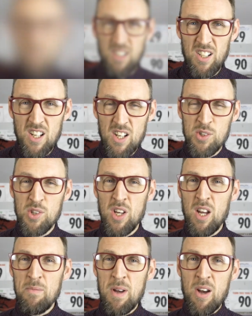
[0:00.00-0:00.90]
Last
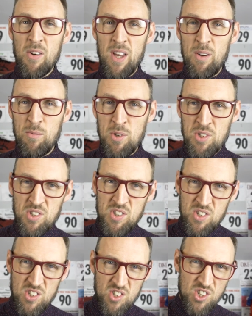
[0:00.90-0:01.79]
time out, it was
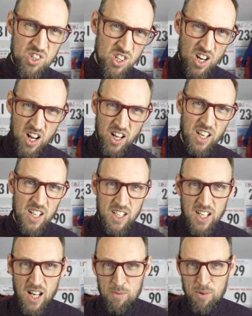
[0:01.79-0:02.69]
chucking
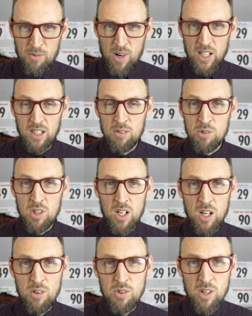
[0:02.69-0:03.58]
it down with rain. There was
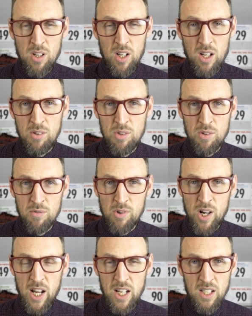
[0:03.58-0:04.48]
loads and loads of
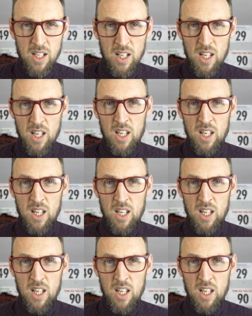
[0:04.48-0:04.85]
rain.